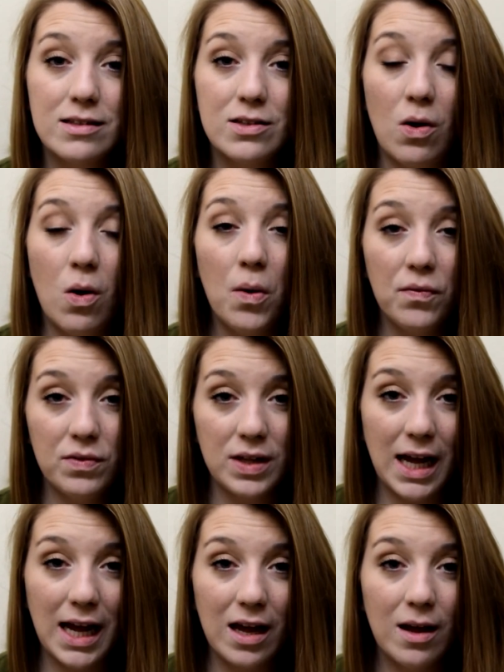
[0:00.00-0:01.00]
So
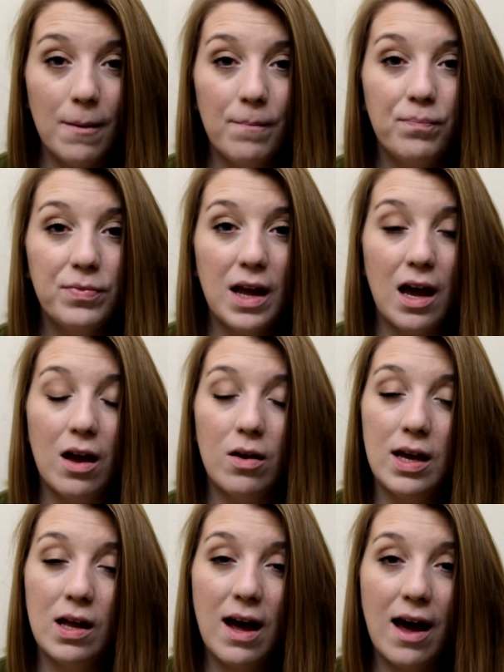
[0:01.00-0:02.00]
hopefully
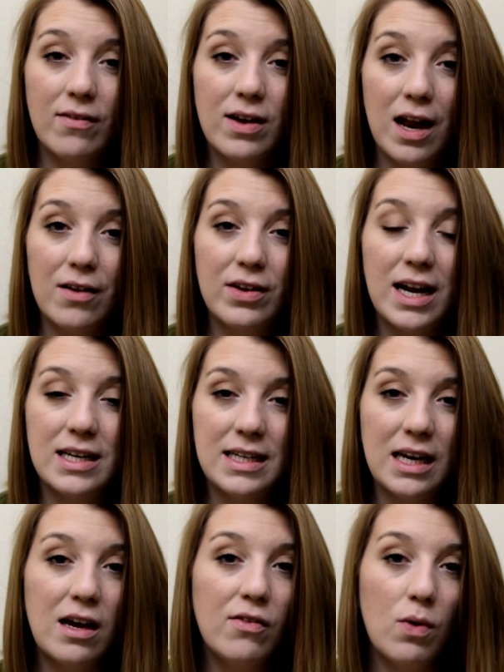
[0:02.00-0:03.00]
he'll have kind of an
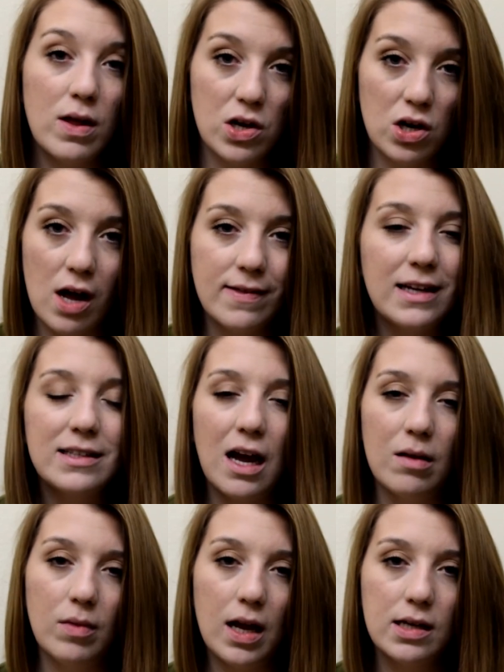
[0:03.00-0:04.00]
idea of whether or not that
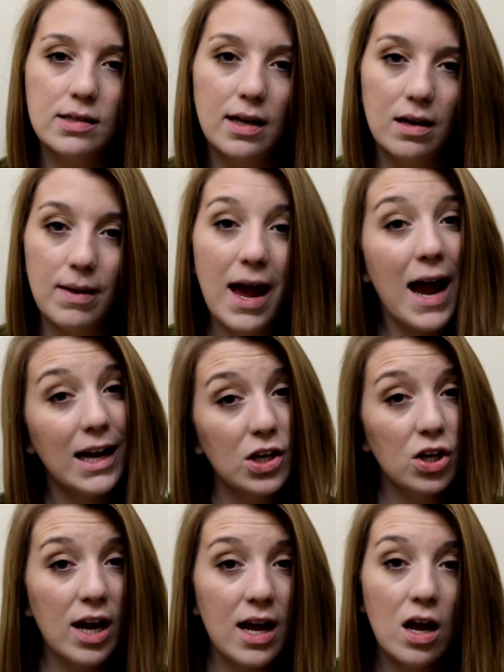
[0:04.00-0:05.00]
timeline is going to be
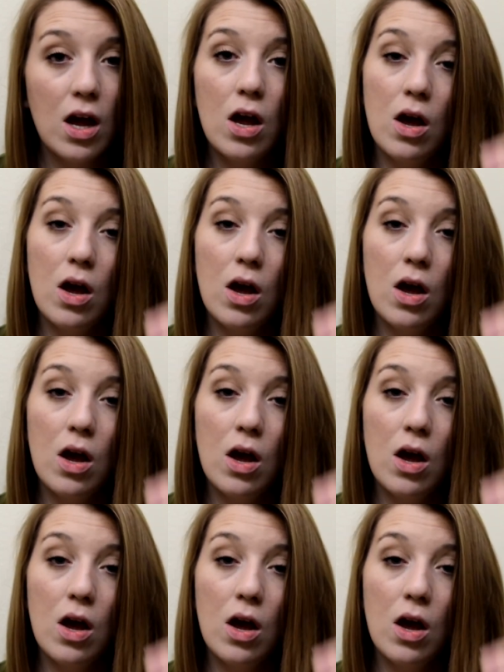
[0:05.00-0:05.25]
accurate,